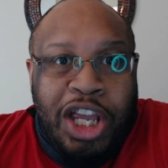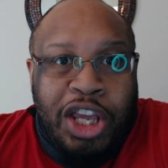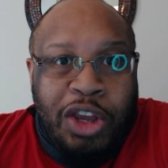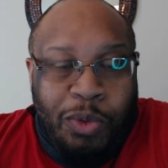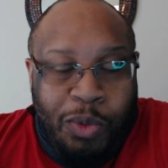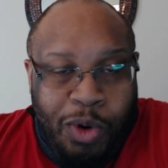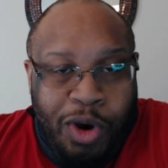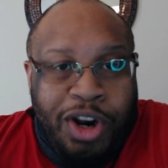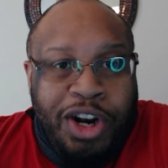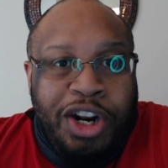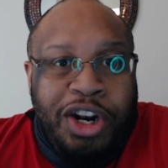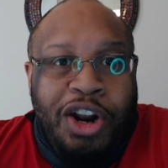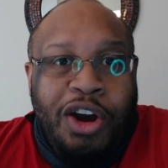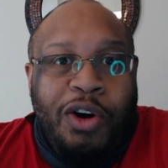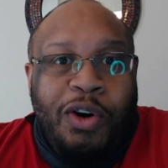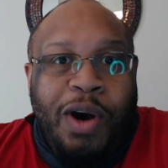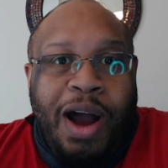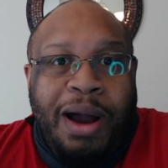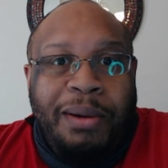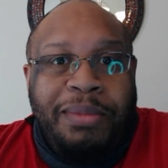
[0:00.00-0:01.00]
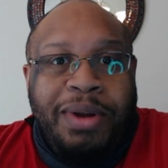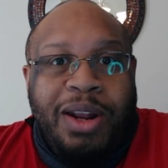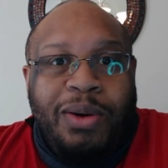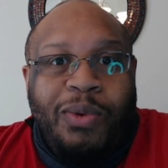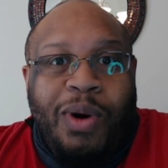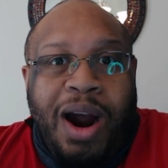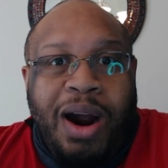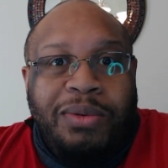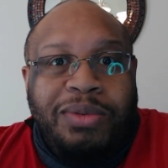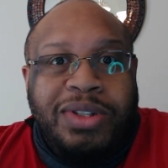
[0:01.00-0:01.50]
You want to know how many
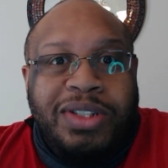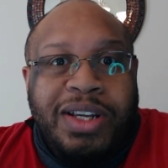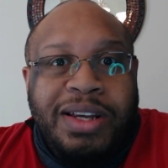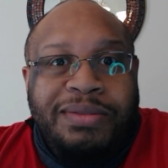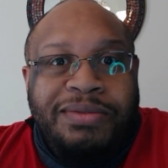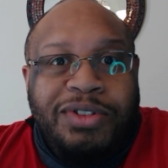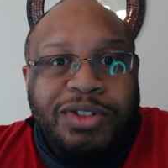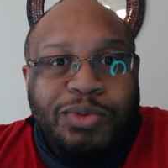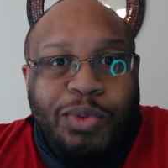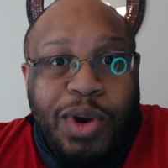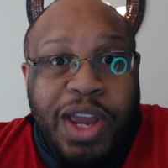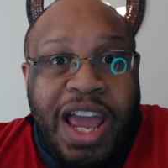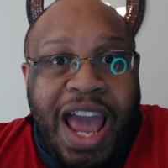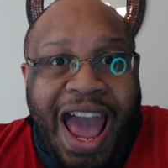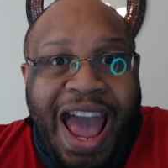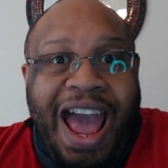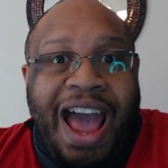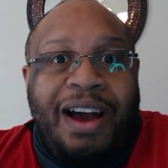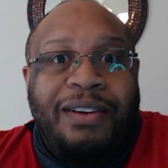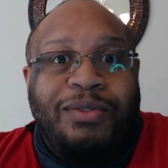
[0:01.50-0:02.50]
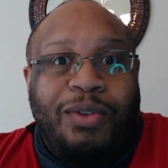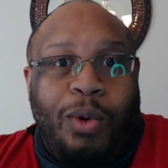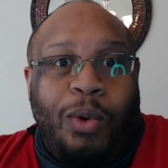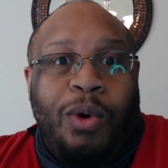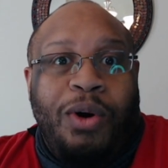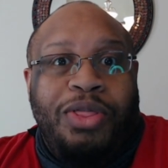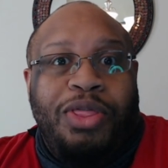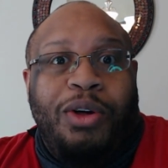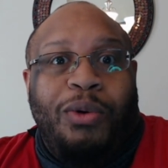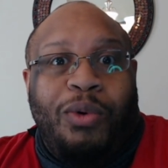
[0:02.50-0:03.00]
wide receivers we have
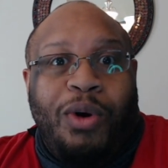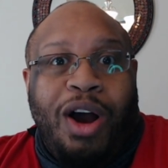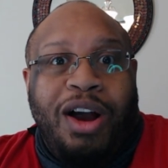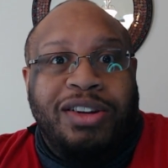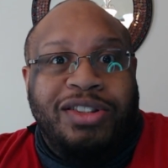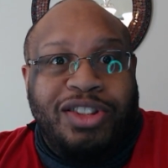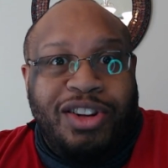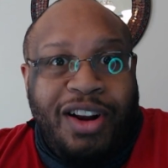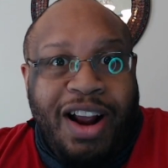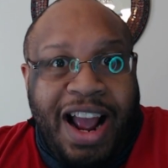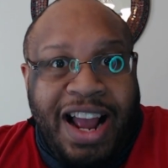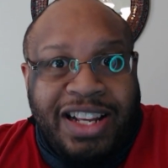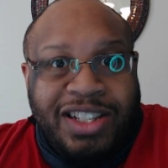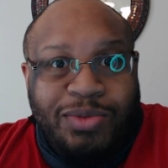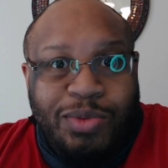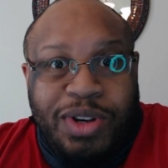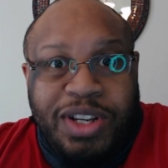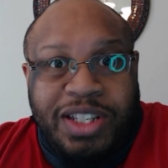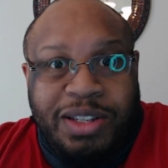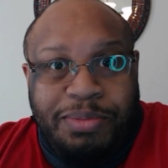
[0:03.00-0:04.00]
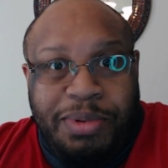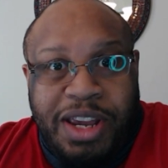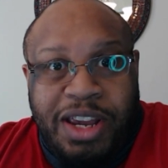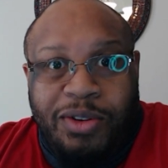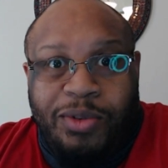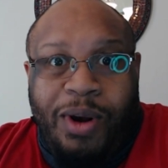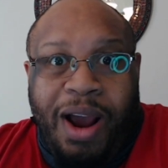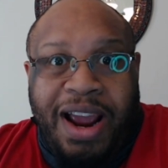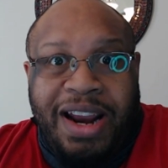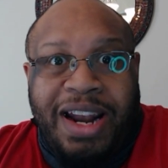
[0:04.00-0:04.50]
on the roster as we
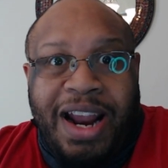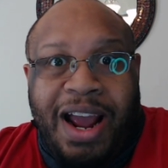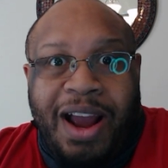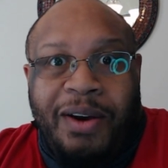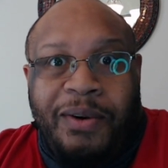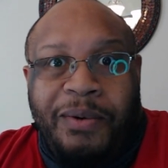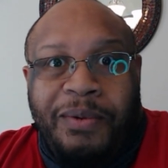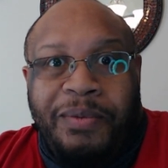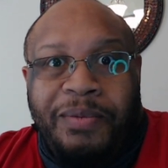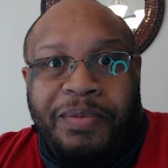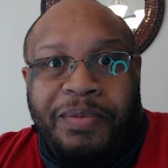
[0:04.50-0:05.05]
speak right now?